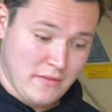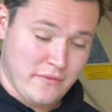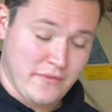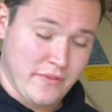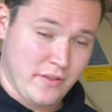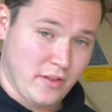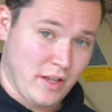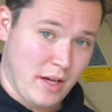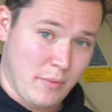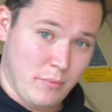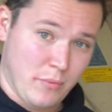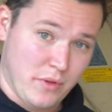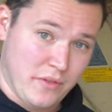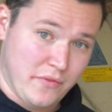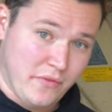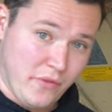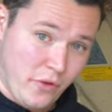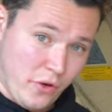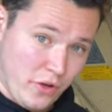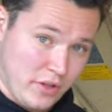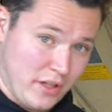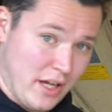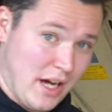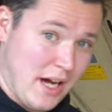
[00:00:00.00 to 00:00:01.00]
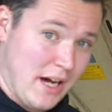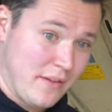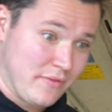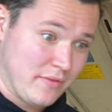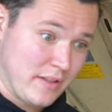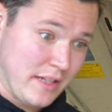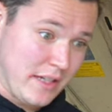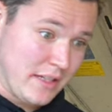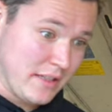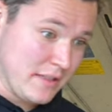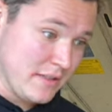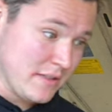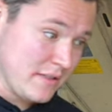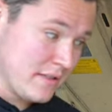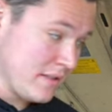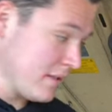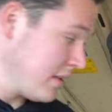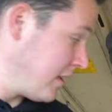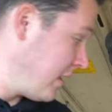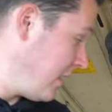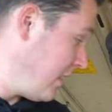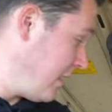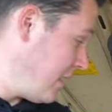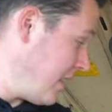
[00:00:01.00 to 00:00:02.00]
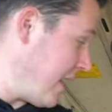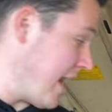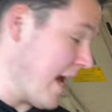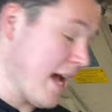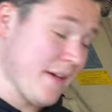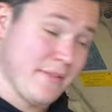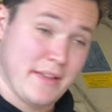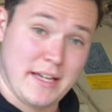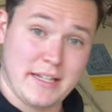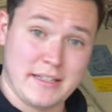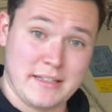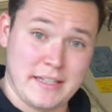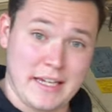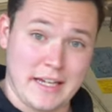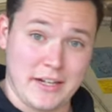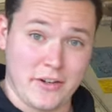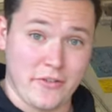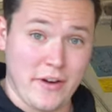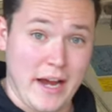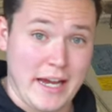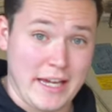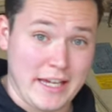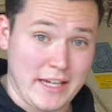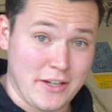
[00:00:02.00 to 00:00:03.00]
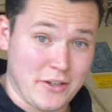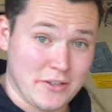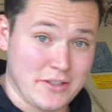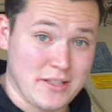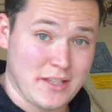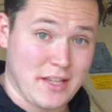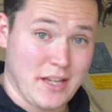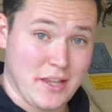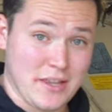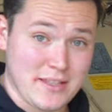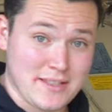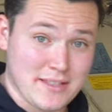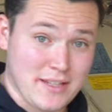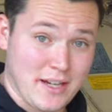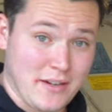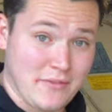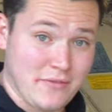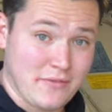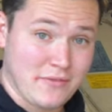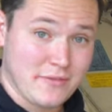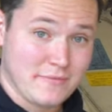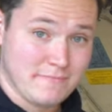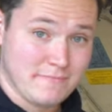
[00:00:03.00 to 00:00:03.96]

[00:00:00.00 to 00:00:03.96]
fill up with four and a half litres, and then get cracking onto the other stuff.